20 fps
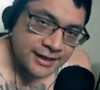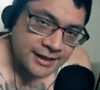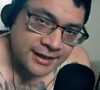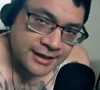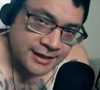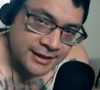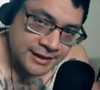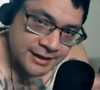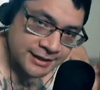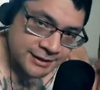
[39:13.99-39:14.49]

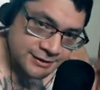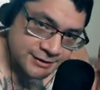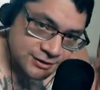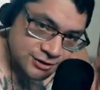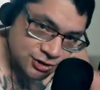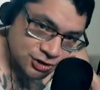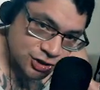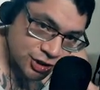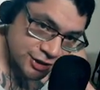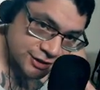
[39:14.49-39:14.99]
it it's
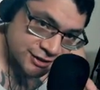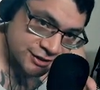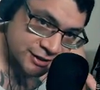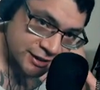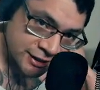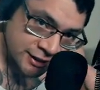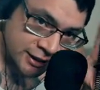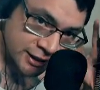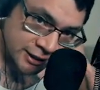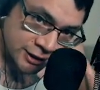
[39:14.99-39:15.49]
just
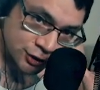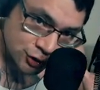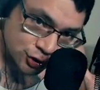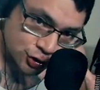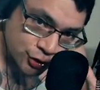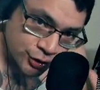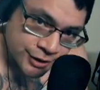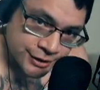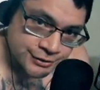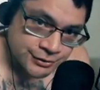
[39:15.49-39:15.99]
an
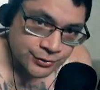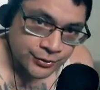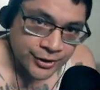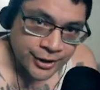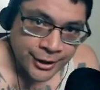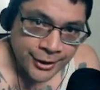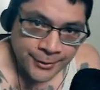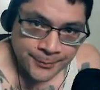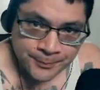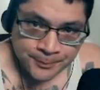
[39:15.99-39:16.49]
interest,
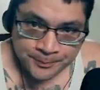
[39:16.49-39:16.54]
okay.